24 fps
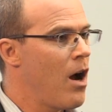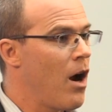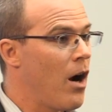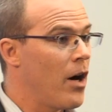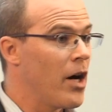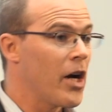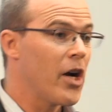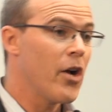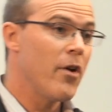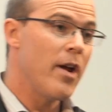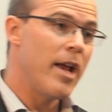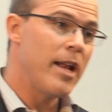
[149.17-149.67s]

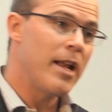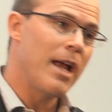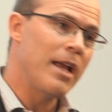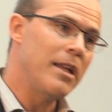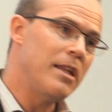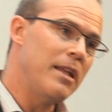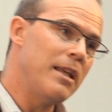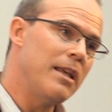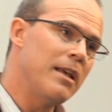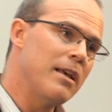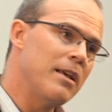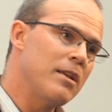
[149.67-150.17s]
are great
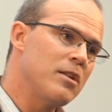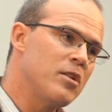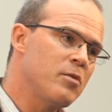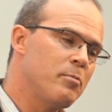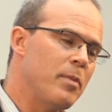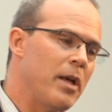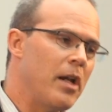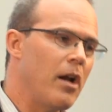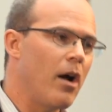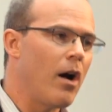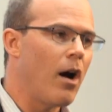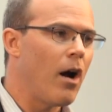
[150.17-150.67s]
ideas
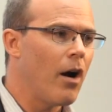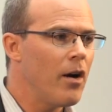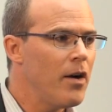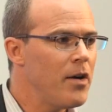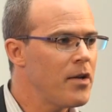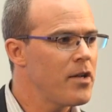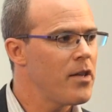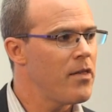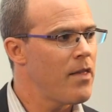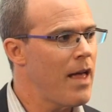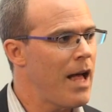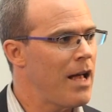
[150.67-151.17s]
but
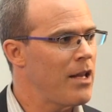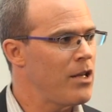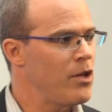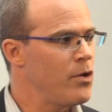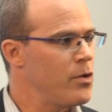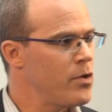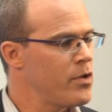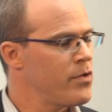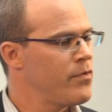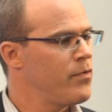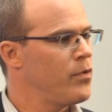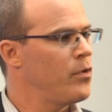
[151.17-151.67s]
aren't that
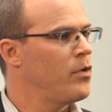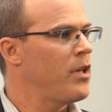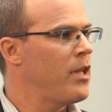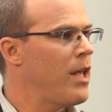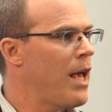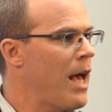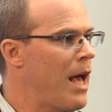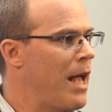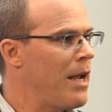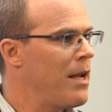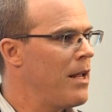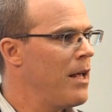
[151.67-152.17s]
useful
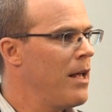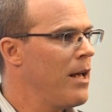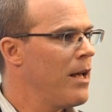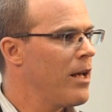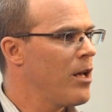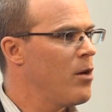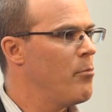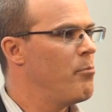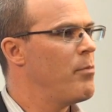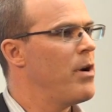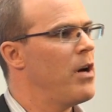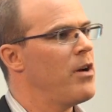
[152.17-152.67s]
yet
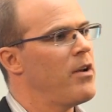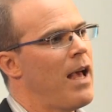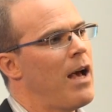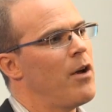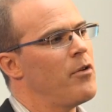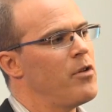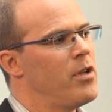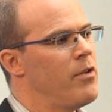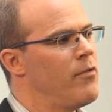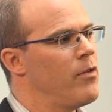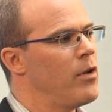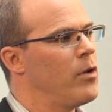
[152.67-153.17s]
compared to how
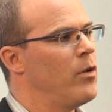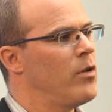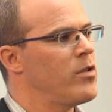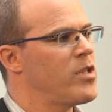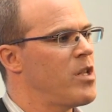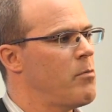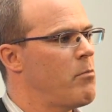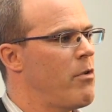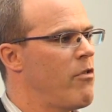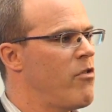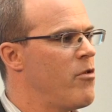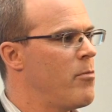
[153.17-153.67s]
difficult
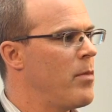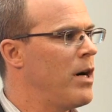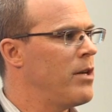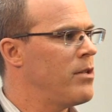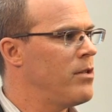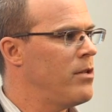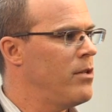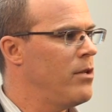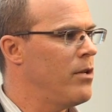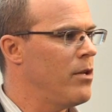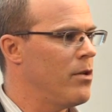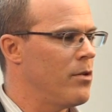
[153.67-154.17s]
some of them are
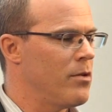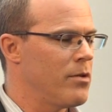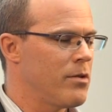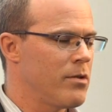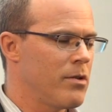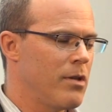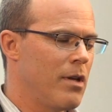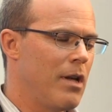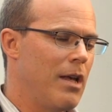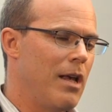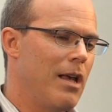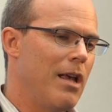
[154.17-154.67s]
to use.
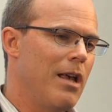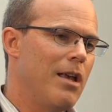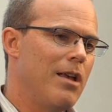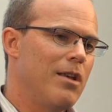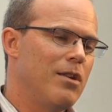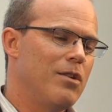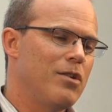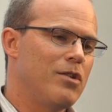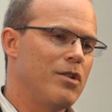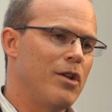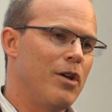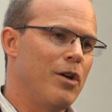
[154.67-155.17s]

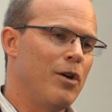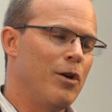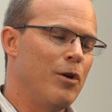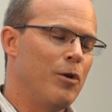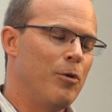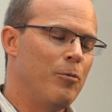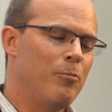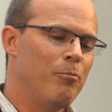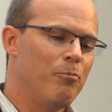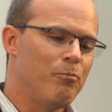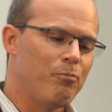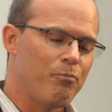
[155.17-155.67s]

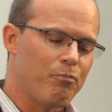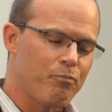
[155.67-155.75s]
So